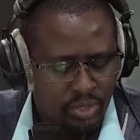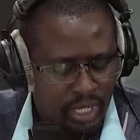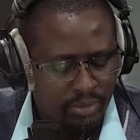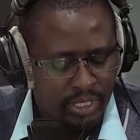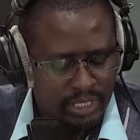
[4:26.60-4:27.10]

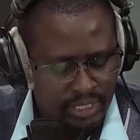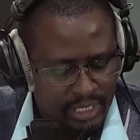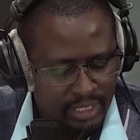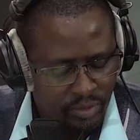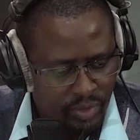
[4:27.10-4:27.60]
came in and
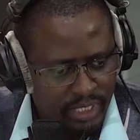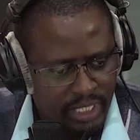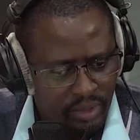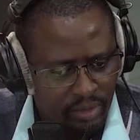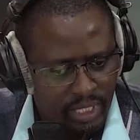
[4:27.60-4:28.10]
started
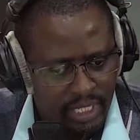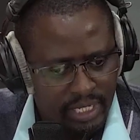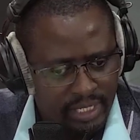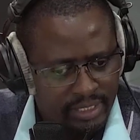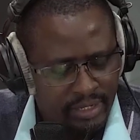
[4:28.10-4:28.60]
working on, and
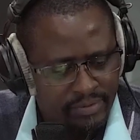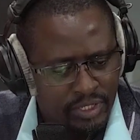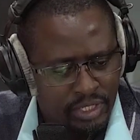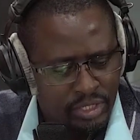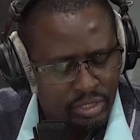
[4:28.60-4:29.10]
there's stuff
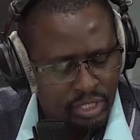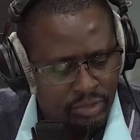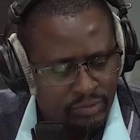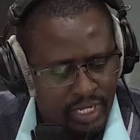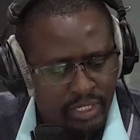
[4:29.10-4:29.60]
that you've done.